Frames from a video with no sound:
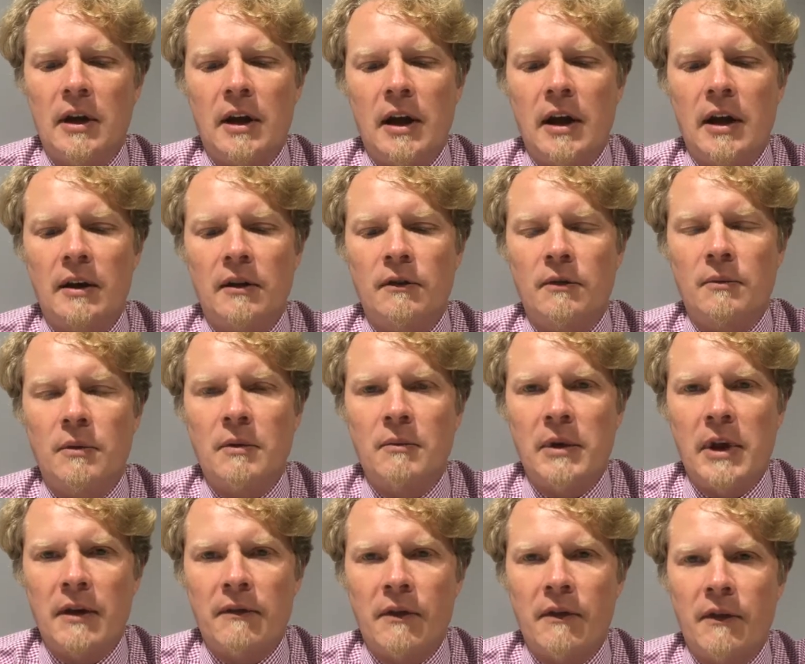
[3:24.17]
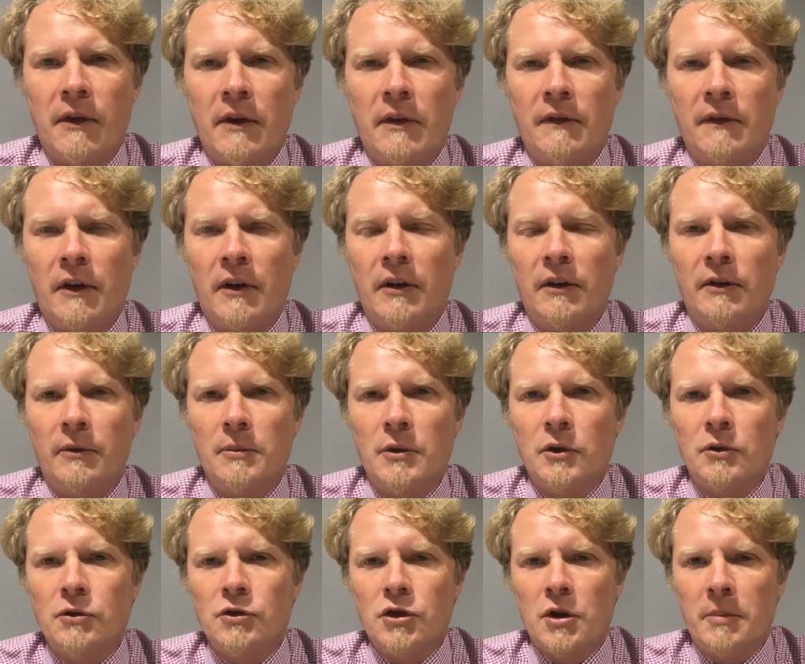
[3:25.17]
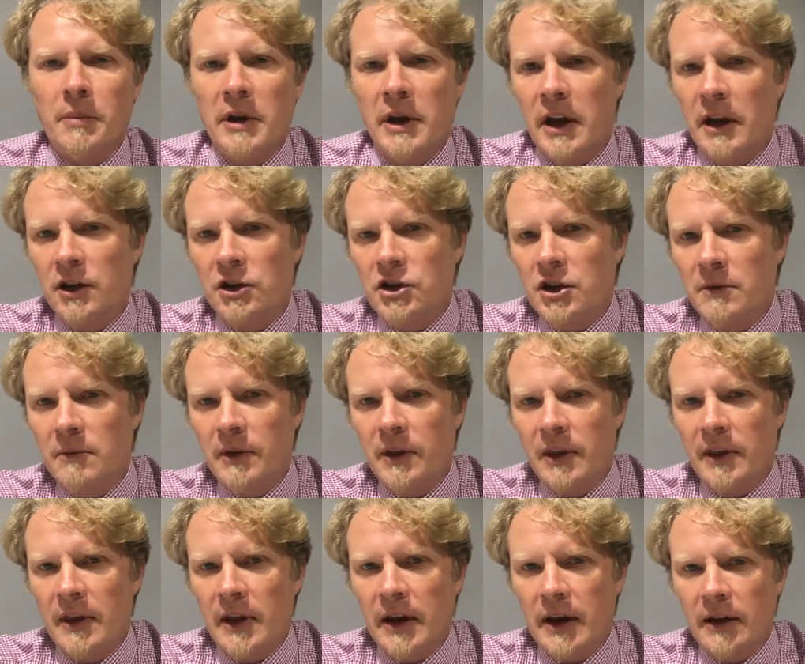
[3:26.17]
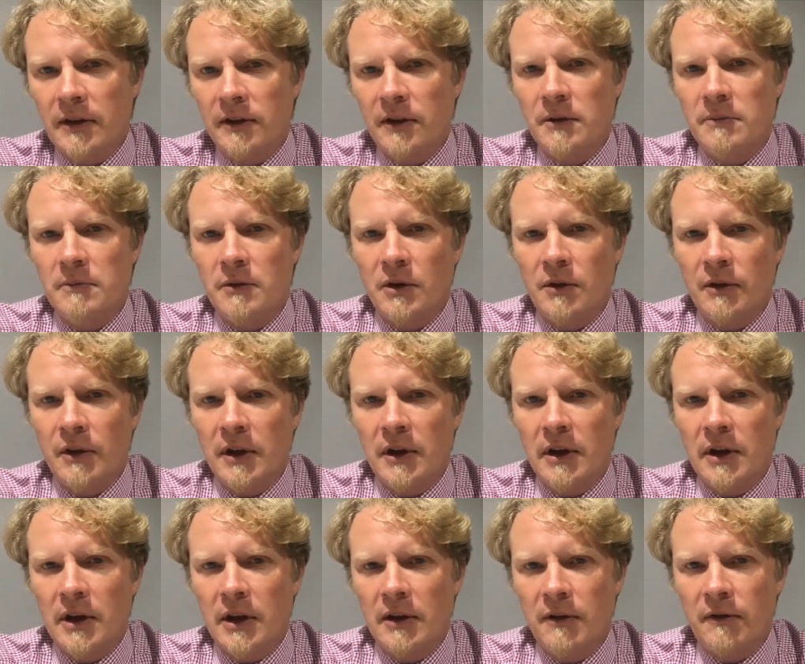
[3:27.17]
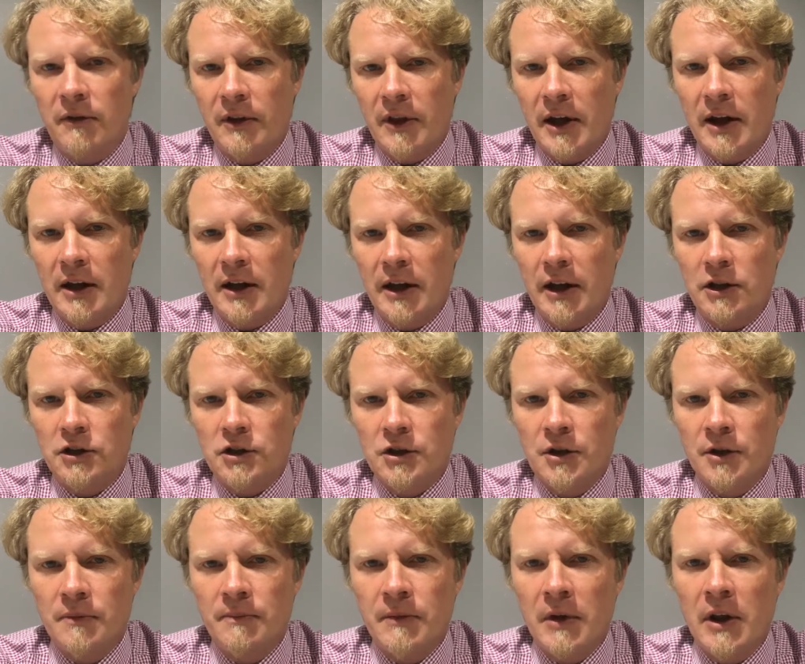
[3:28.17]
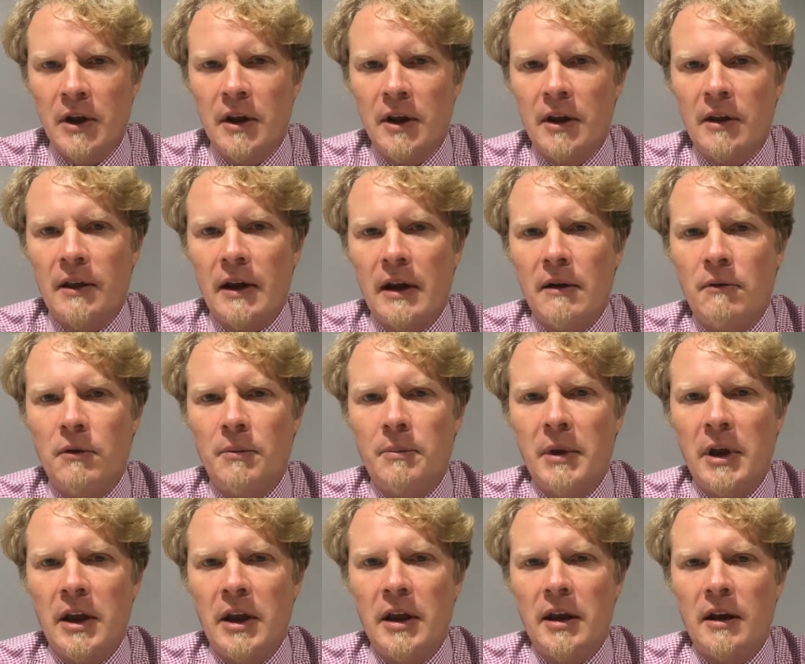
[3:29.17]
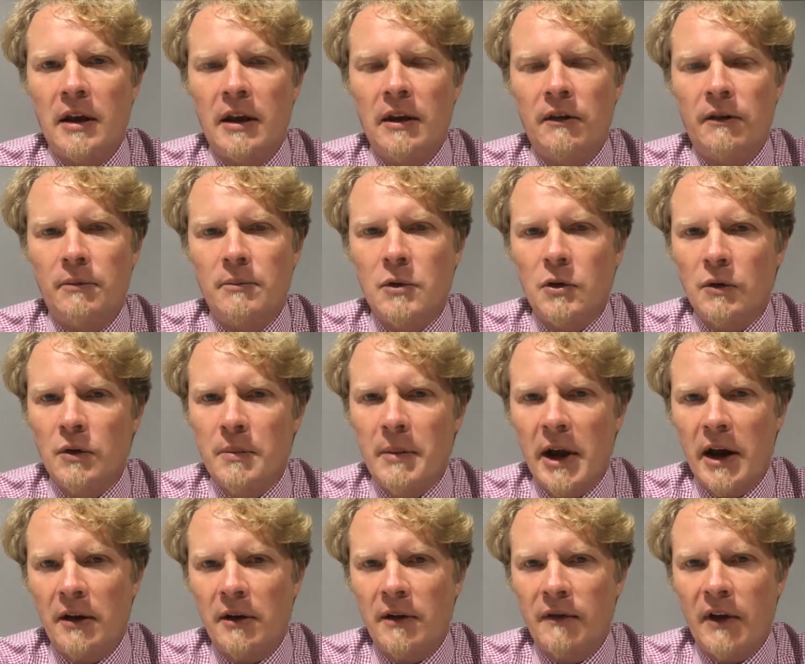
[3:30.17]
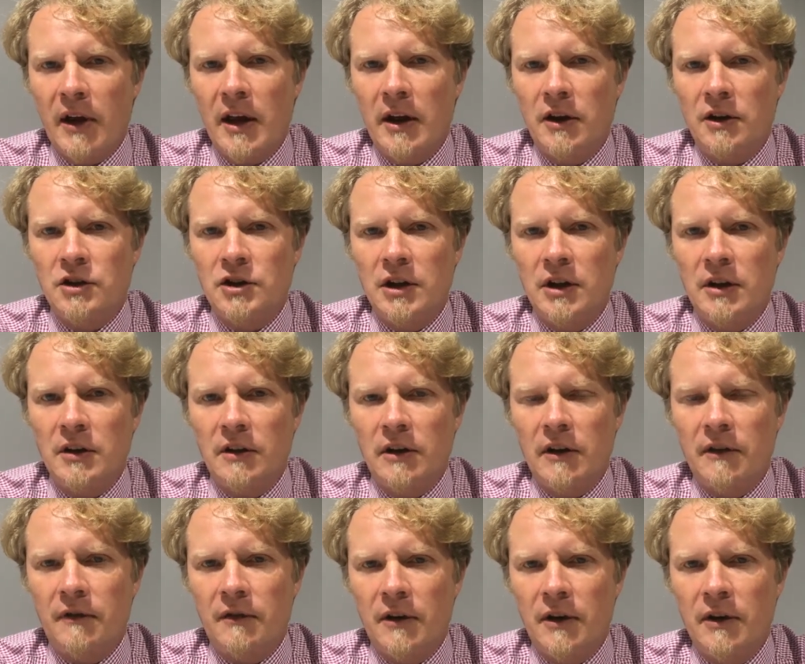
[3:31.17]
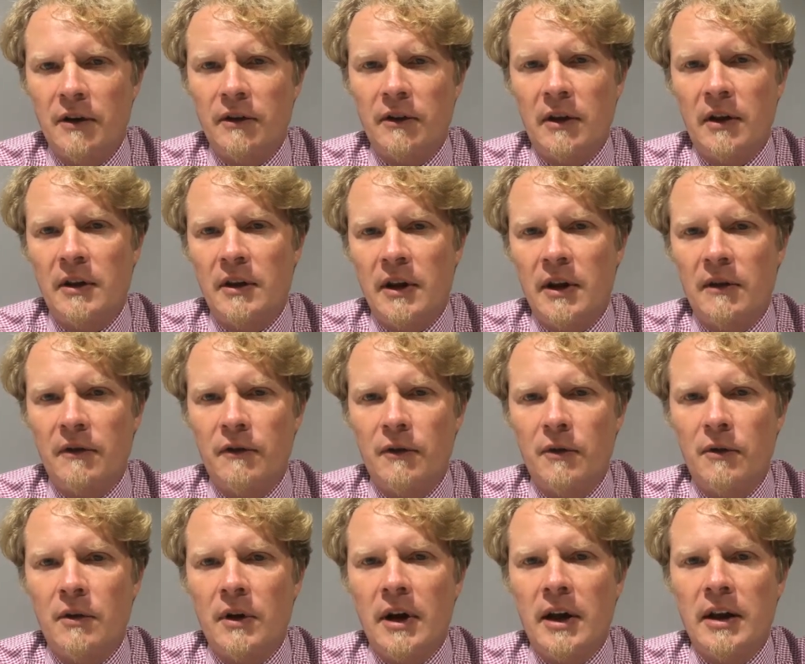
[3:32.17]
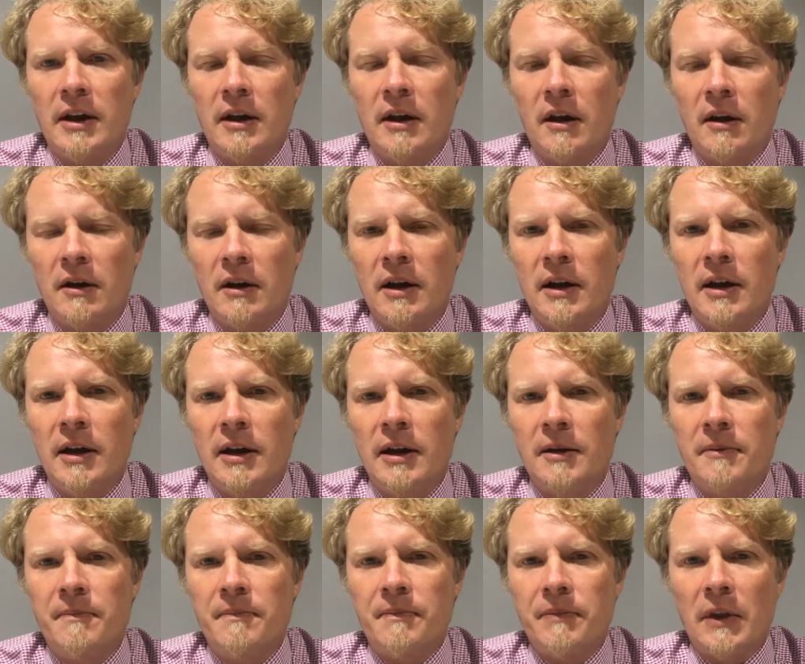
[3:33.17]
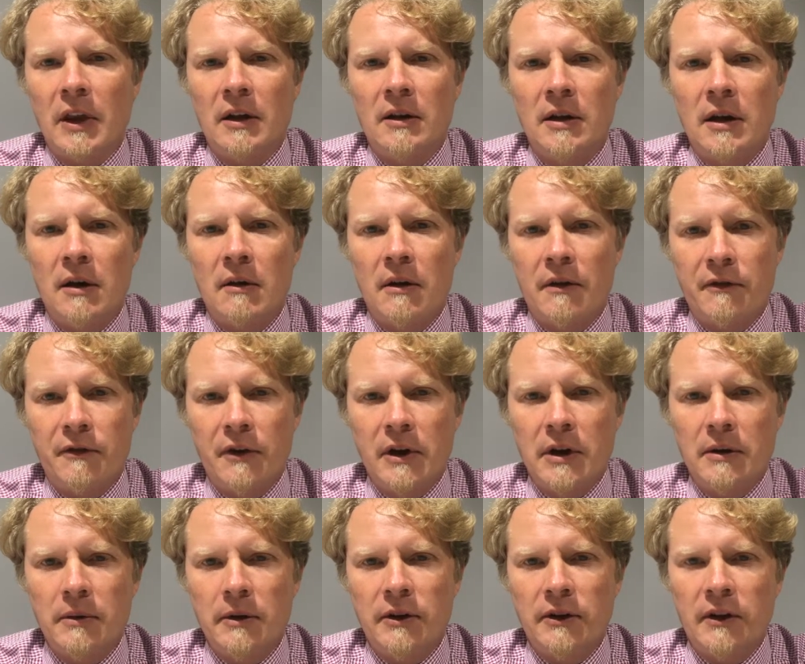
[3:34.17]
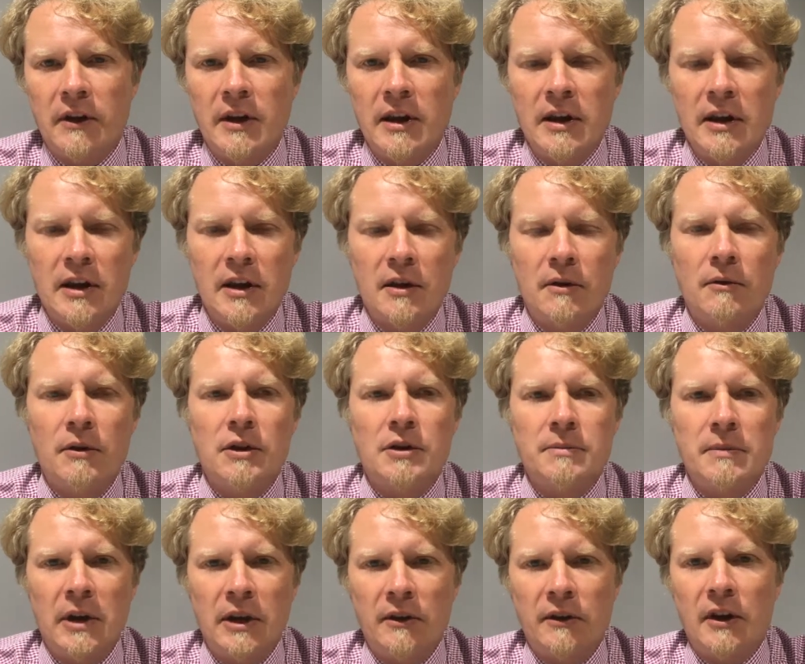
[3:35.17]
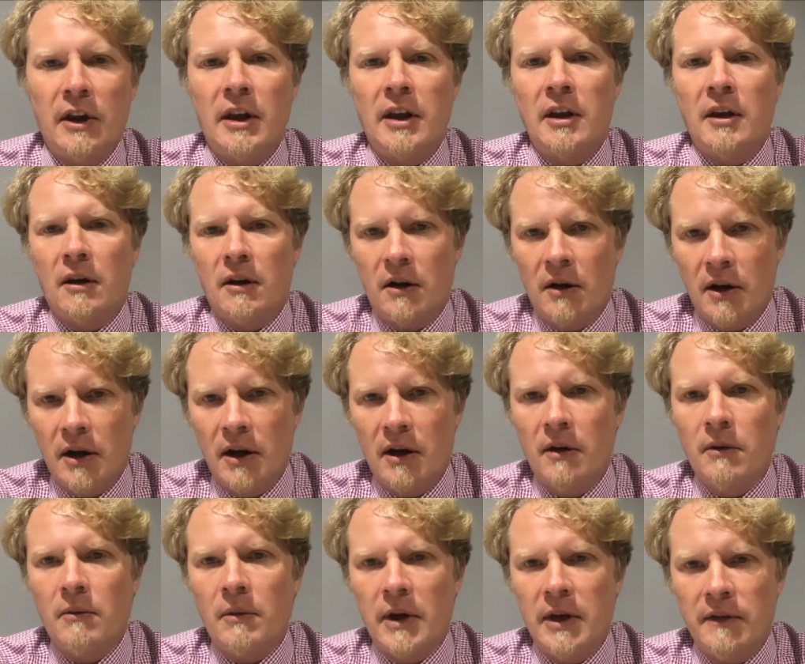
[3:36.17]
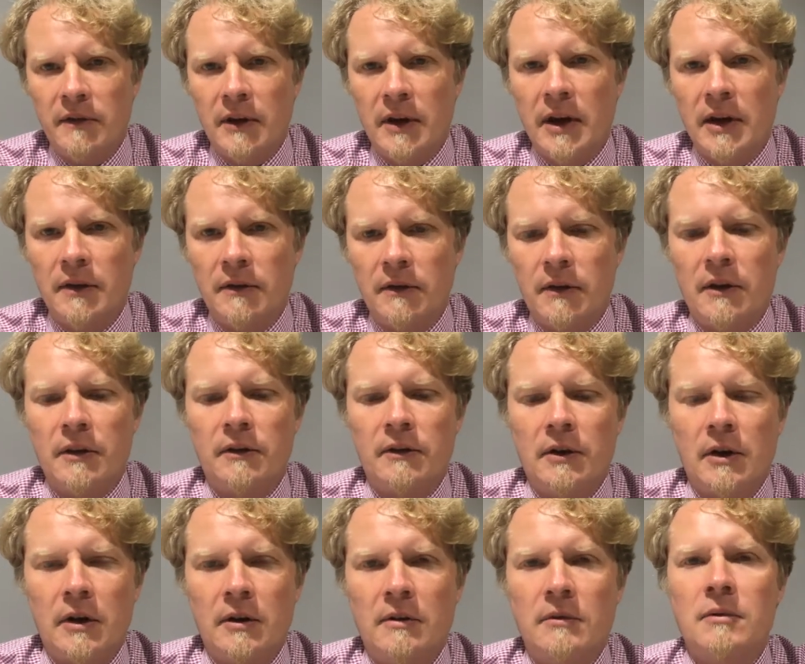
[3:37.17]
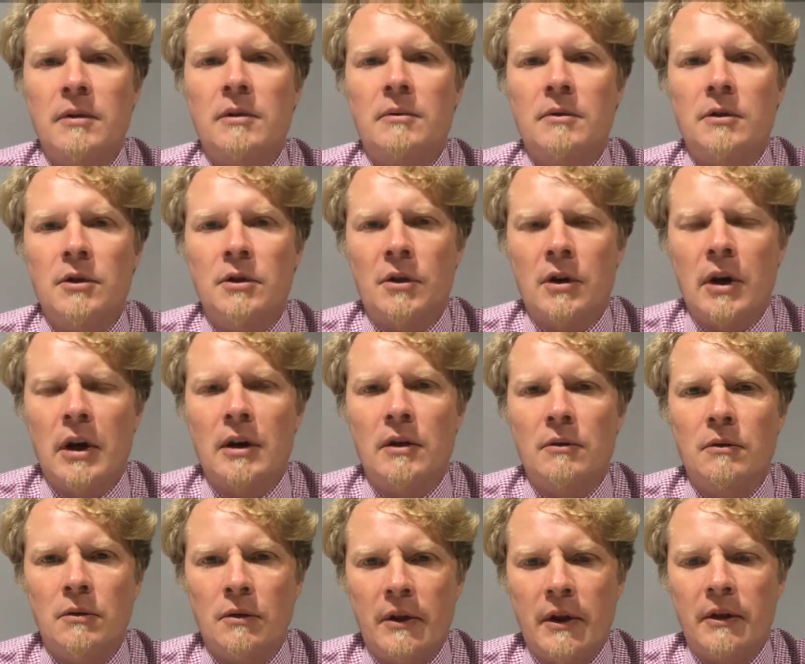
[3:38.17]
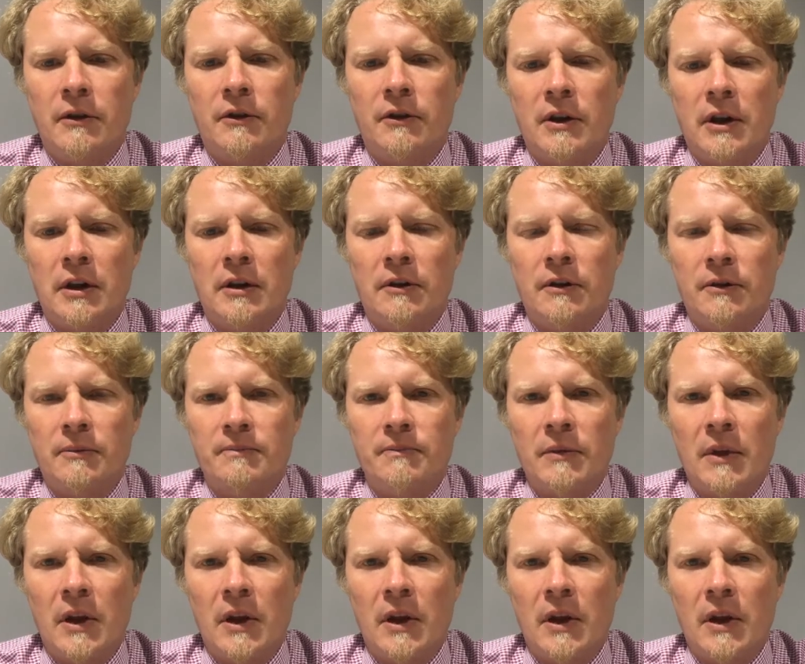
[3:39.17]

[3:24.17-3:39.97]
And when we have a very, very small drop in energy within that atom or for that electron, that will be a small amount of energy difference and therefore a lower frequency, which means a higher wavelength. So we will look at all those things.